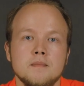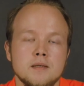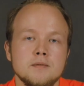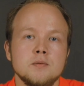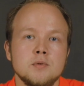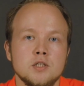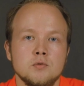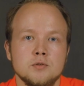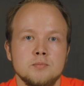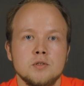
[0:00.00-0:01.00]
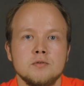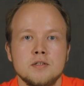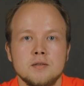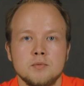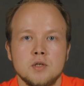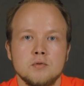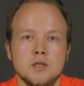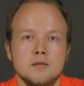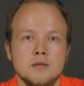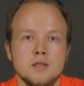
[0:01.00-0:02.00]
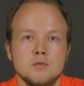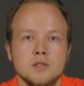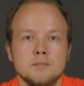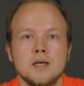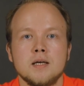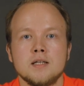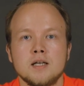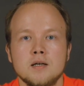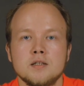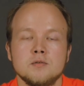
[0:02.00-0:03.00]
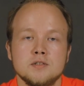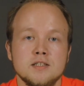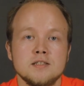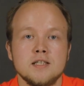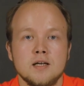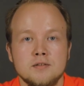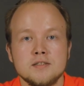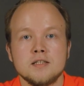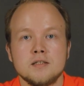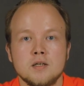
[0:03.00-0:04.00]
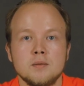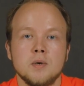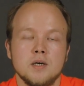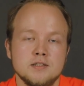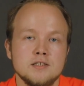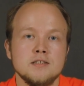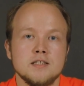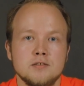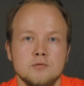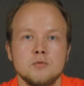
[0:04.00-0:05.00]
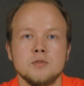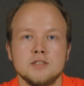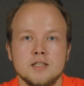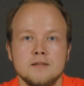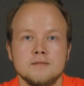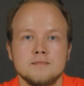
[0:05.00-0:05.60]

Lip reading: If the reader was previously programmed, it will emit a characteristic sound signal upon a successful reset.